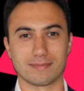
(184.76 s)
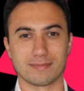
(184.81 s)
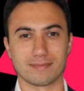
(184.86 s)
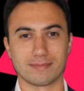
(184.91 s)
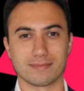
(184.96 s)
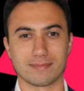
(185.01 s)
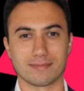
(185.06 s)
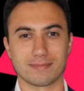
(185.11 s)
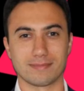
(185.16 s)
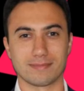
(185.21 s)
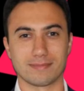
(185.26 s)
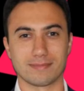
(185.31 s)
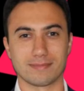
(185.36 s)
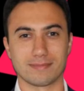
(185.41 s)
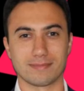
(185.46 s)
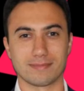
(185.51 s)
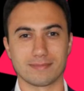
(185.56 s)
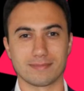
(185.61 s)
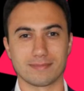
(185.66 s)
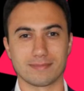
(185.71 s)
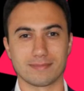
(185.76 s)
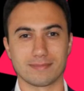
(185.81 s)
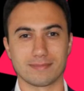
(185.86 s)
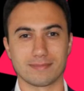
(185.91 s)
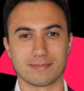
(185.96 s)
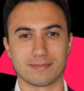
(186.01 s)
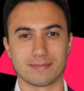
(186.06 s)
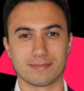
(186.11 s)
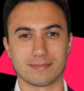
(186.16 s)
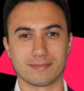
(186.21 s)

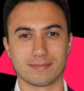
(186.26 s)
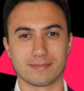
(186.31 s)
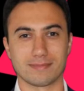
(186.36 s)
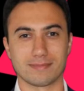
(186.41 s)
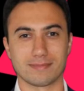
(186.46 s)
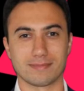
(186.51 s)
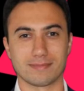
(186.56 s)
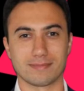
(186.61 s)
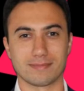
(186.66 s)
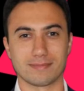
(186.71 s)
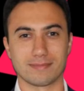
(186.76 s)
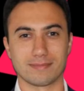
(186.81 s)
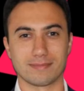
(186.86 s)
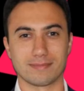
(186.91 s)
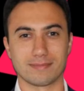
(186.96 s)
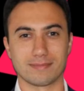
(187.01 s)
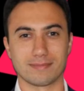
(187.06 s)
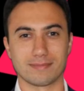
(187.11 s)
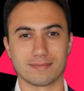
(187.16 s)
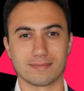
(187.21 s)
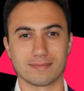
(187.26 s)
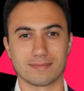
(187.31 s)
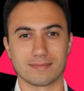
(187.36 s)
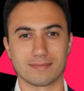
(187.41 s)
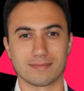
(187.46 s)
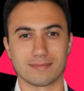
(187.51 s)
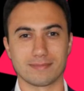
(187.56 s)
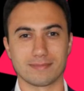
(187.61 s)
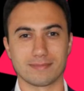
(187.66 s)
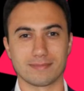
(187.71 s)

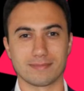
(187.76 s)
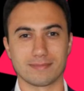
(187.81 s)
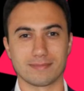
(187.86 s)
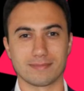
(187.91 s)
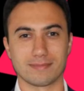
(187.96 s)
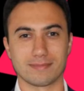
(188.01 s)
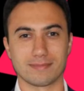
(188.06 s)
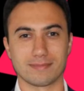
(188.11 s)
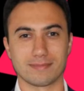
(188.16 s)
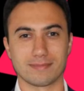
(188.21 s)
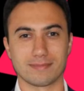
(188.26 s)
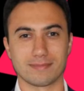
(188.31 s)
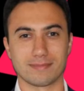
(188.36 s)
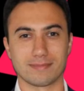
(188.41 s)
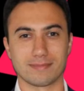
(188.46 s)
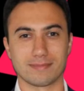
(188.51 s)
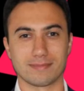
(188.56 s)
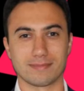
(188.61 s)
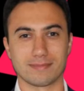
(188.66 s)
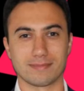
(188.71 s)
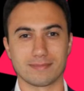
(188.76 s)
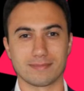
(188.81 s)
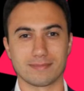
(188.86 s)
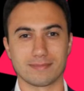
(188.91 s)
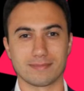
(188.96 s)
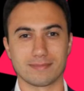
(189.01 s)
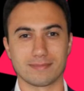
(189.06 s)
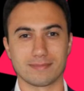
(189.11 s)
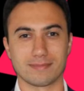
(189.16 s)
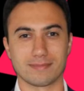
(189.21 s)

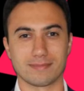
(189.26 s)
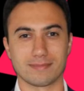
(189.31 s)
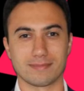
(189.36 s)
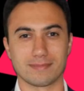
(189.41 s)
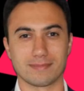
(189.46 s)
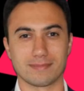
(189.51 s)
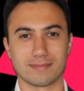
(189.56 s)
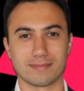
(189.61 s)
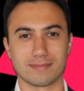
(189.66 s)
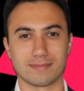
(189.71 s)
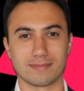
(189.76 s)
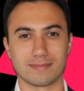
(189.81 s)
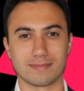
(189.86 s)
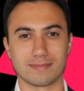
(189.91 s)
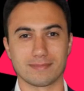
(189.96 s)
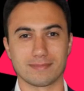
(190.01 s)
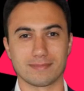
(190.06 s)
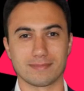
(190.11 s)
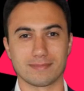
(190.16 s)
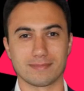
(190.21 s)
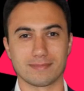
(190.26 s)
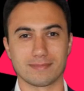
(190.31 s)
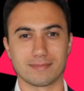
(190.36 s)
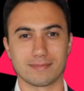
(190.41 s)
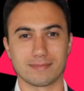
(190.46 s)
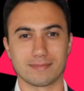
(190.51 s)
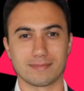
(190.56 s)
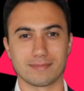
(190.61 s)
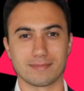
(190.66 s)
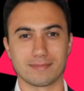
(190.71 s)

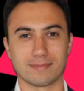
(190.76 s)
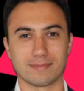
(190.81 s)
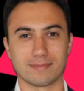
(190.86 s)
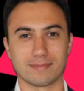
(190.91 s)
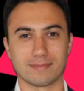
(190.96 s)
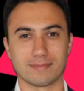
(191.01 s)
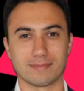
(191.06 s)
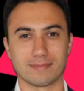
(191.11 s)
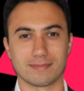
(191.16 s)
[no speech]